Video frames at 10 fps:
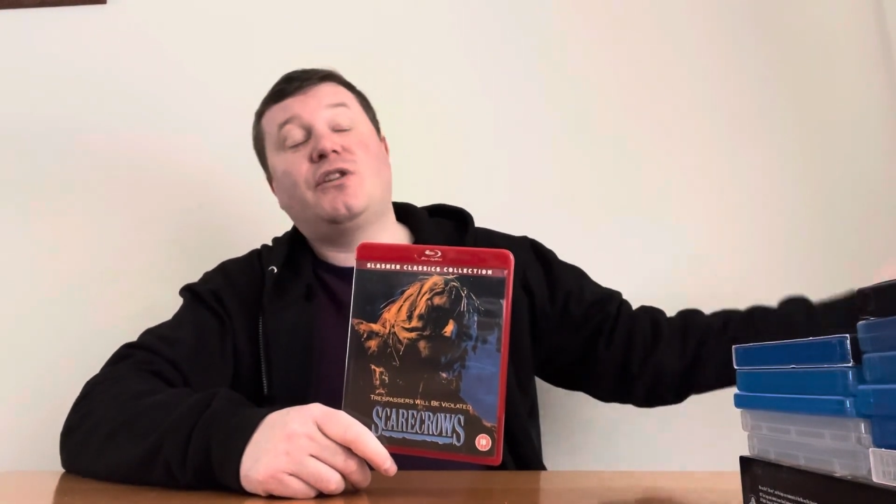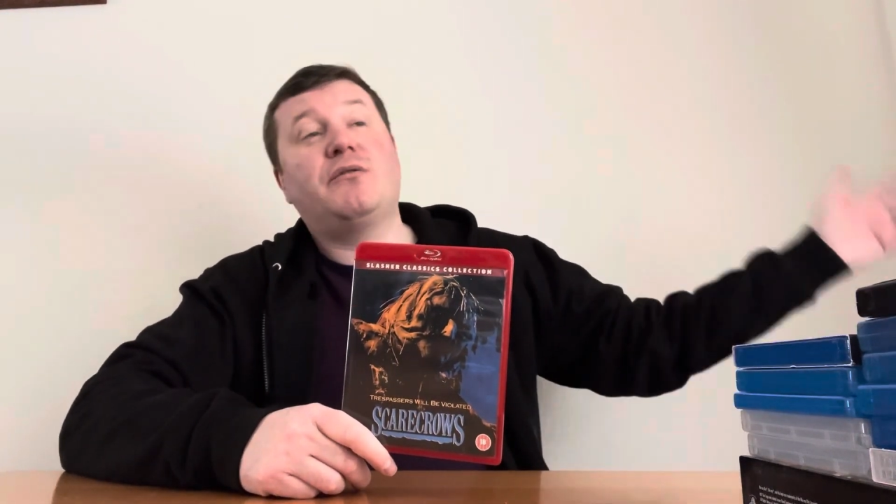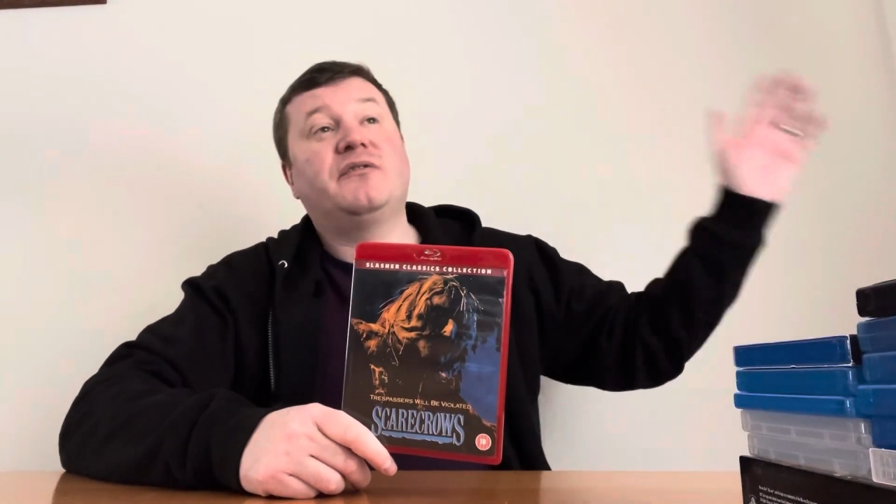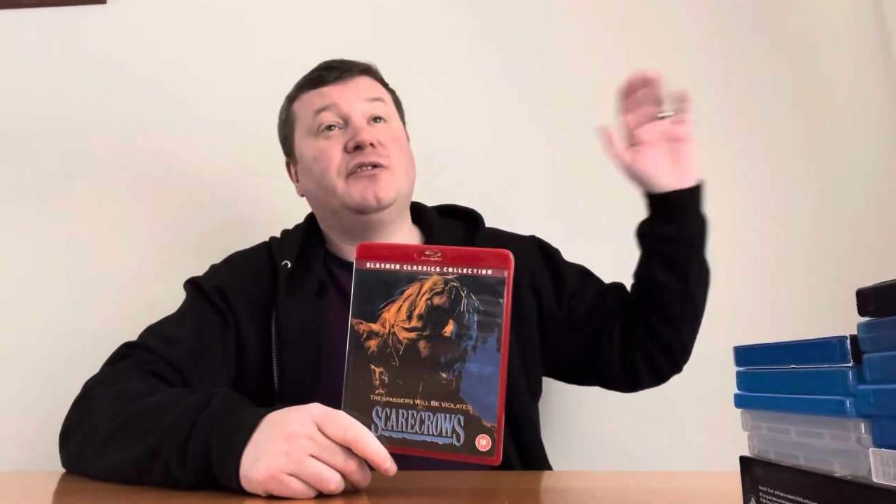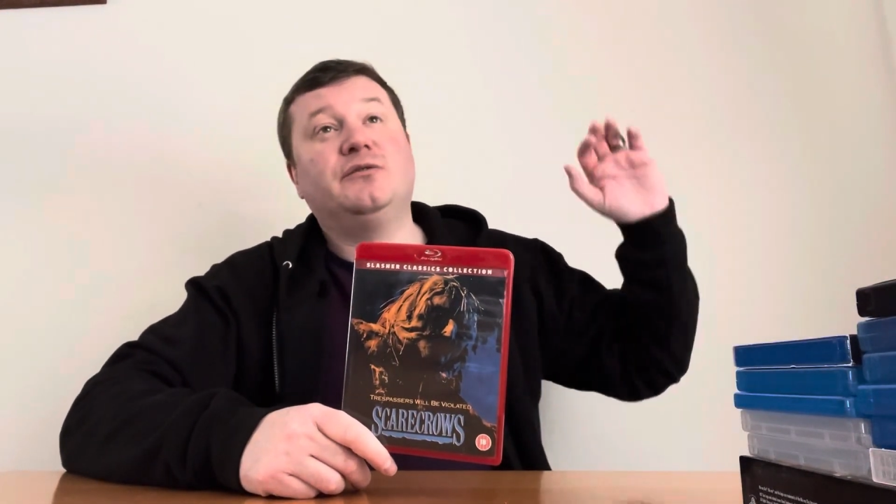
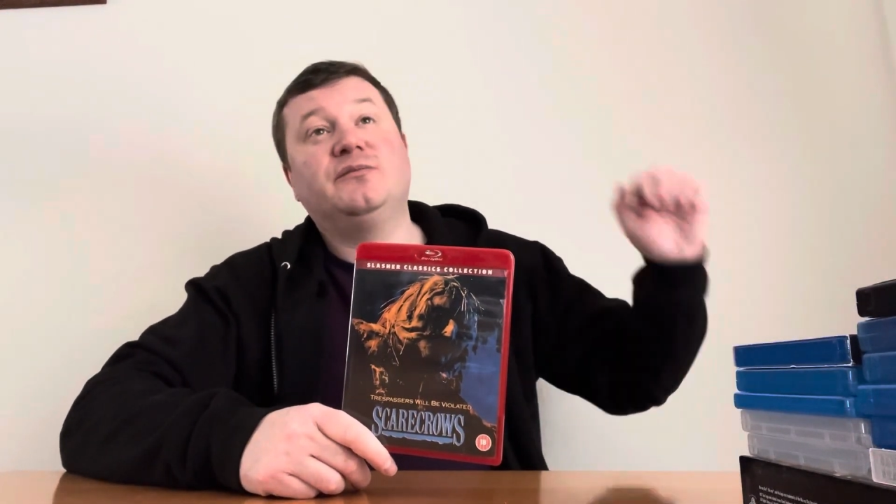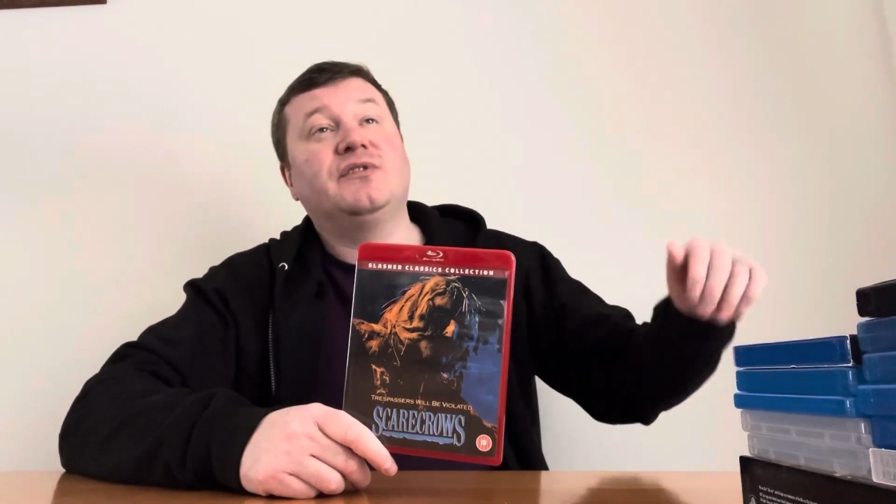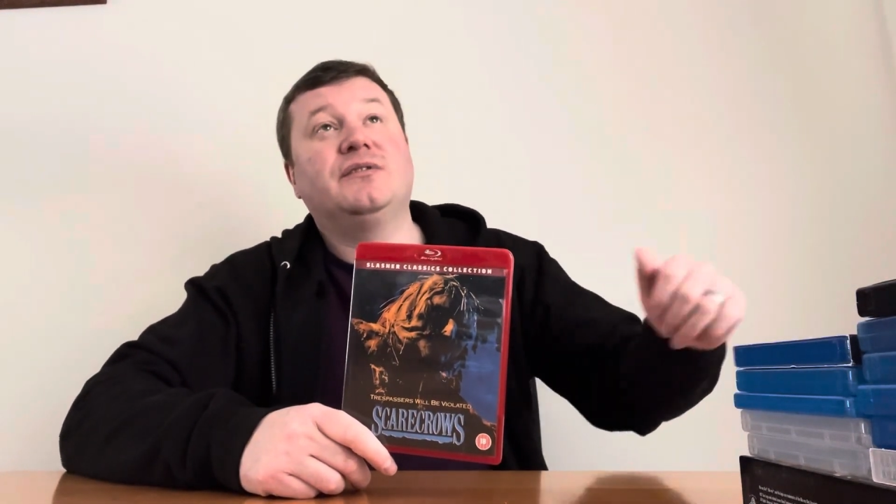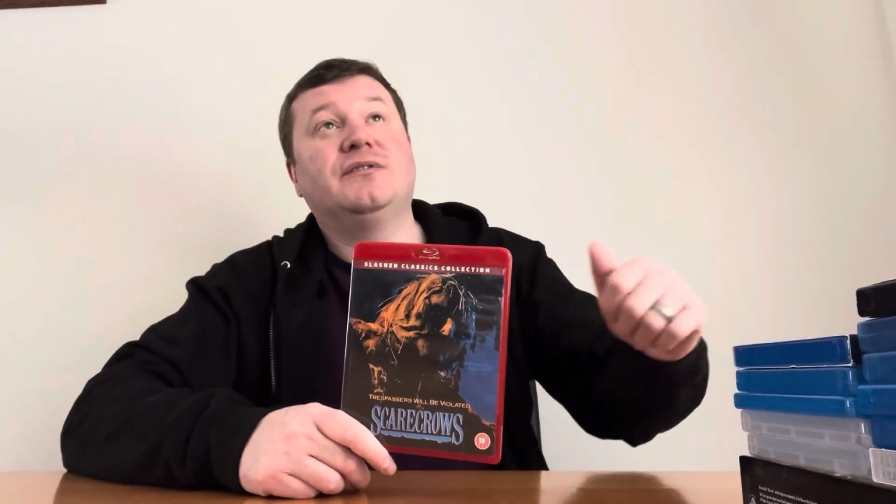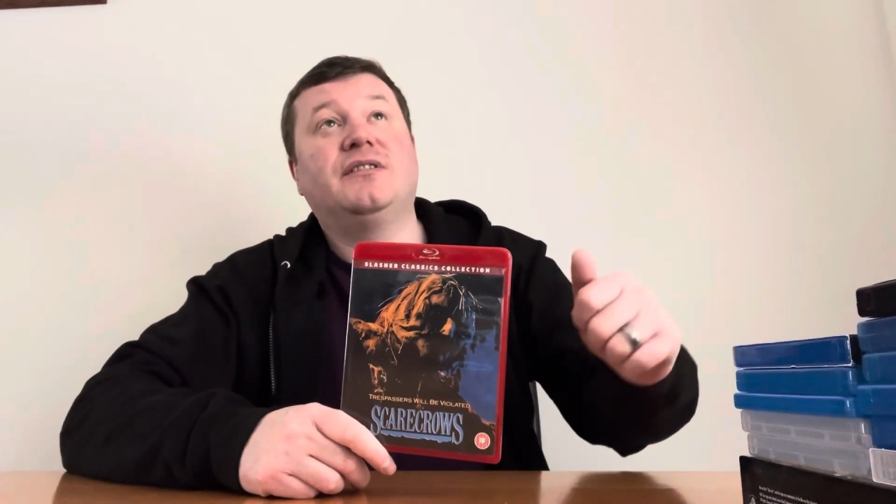horror films
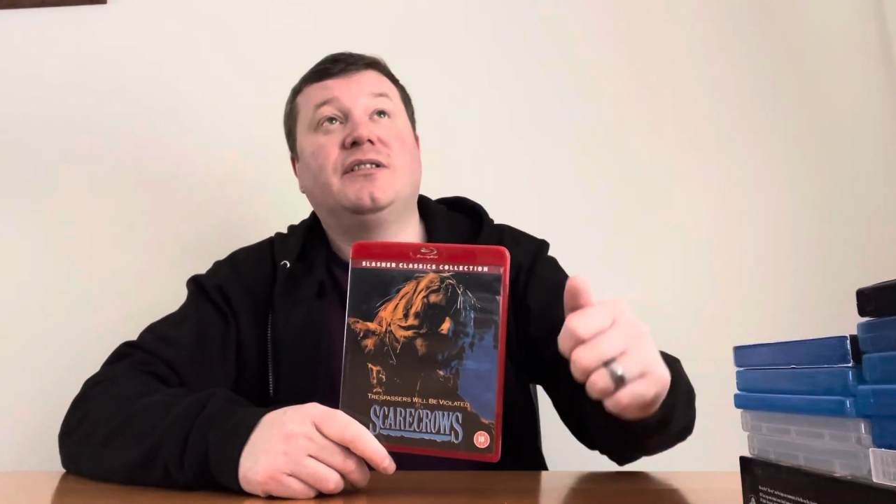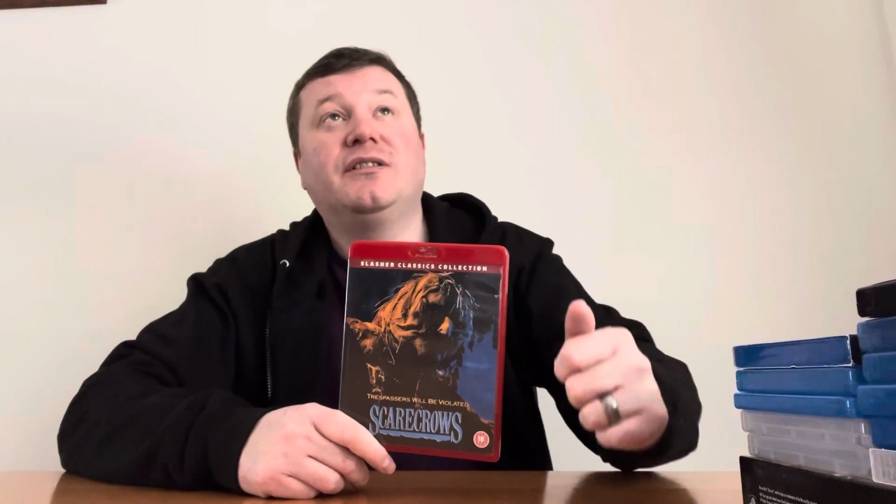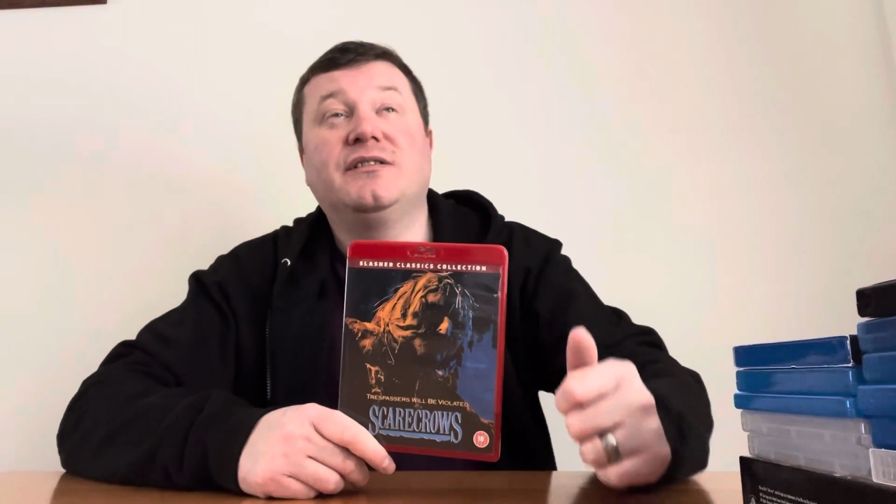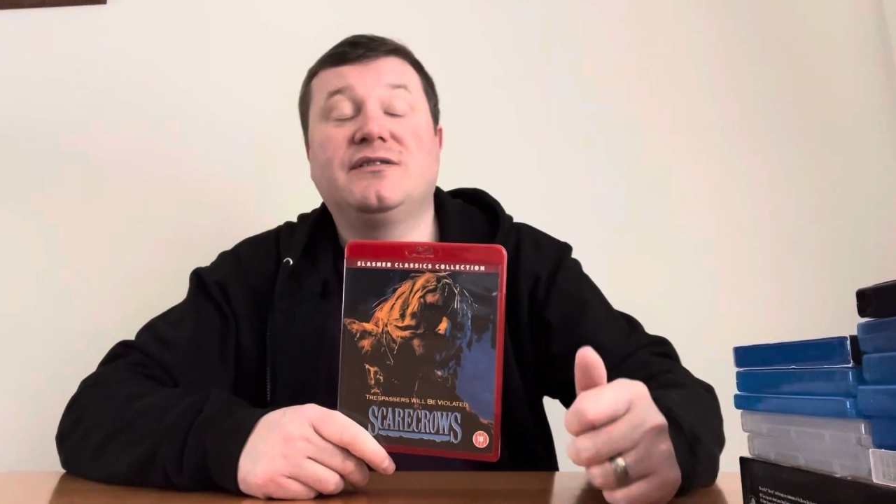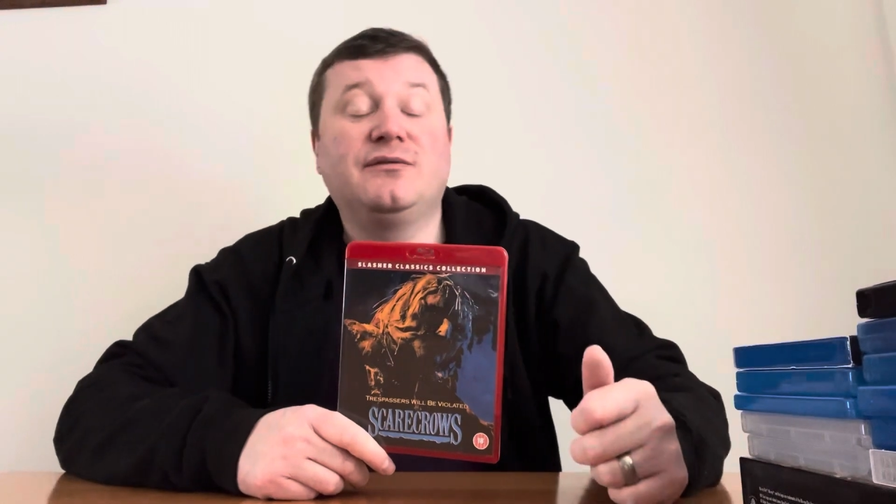and
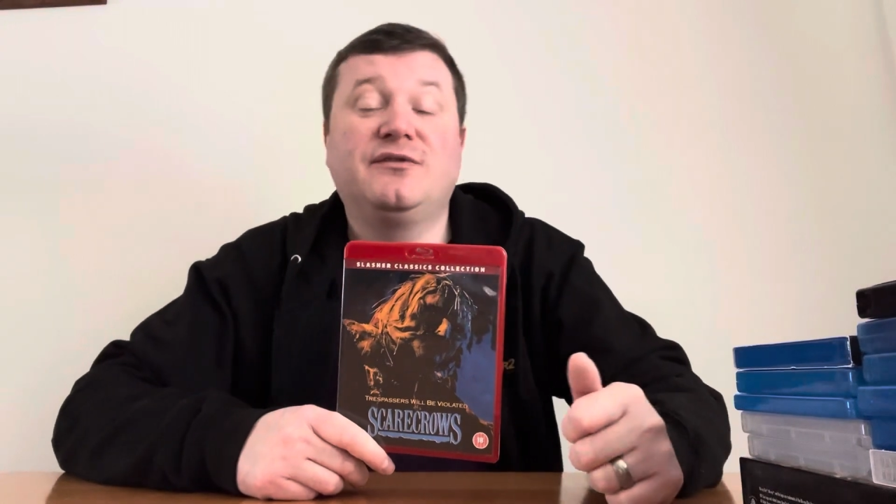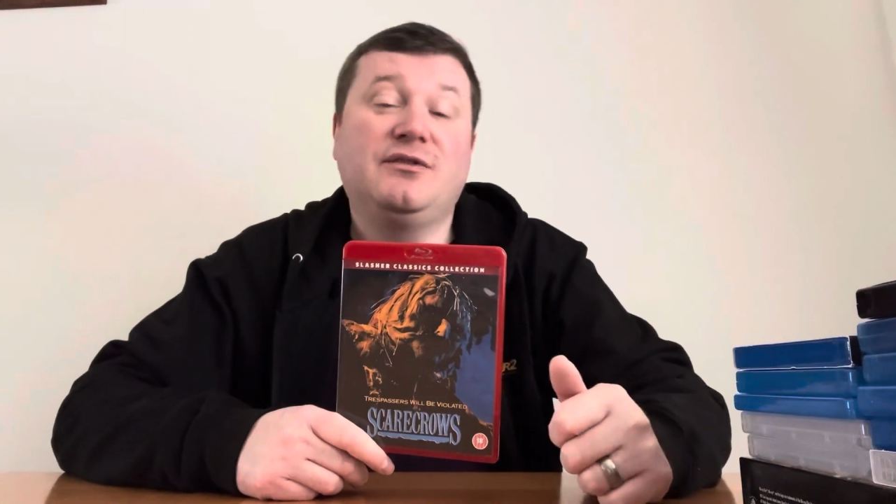all this stuff.